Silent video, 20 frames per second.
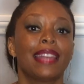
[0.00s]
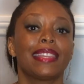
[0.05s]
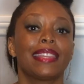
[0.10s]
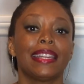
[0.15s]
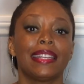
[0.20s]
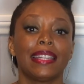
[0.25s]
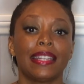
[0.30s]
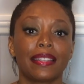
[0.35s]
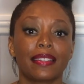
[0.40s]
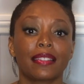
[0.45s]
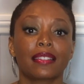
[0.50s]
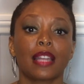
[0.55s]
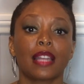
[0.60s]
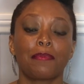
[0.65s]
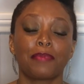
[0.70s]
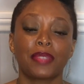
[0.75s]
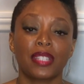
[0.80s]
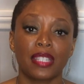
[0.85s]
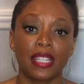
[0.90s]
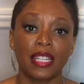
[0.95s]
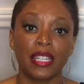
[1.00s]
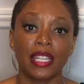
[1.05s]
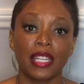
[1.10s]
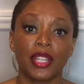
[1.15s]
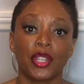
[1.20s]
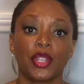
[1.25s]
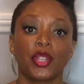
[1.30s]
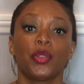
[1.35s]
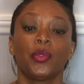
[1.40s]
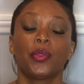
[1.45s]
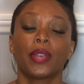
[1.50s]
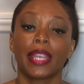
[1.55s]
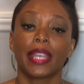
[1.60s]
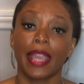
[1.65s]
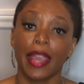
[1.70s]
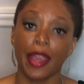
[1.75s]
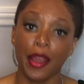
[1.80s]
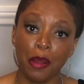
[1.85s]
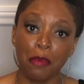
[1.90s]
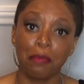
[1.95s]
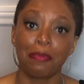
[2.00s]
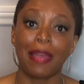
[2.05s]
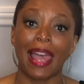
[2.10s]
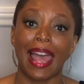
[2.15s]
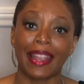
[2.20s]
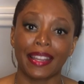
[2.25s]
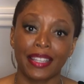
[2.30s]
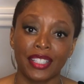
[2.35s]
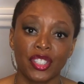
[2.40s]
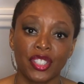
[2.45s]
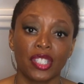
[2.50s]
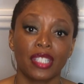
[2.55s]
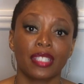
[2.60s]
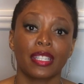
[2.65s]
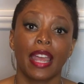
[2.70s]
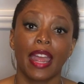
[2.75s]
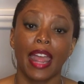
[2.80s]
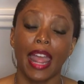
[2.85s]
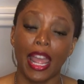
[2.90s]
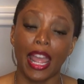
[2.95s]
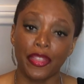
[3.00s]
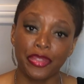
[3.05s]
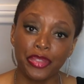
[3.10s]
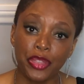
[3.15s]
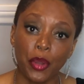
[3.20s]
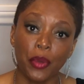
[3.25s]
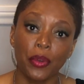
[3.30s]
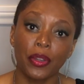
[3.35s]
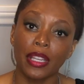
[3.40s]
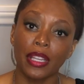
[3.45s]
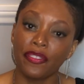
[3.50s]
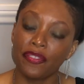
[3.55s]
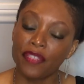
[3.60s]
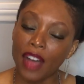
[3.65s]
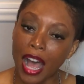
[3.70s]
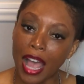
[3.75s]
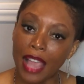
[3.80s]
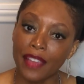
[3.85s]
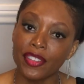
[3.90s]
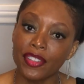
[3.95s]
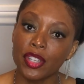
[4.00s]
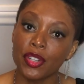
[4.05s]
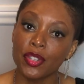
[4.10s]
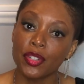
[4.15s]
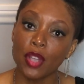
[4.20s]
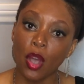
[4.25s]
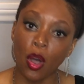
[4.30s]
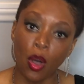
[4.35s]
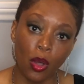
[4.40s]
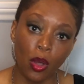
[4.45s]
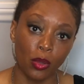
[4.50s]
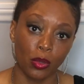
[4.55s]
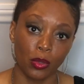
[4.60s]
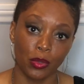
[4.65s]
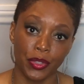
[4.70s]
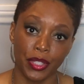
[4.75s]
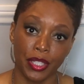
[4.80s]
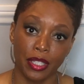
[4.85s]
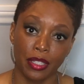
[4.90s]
They need to stop sending you care packages at 35 years old.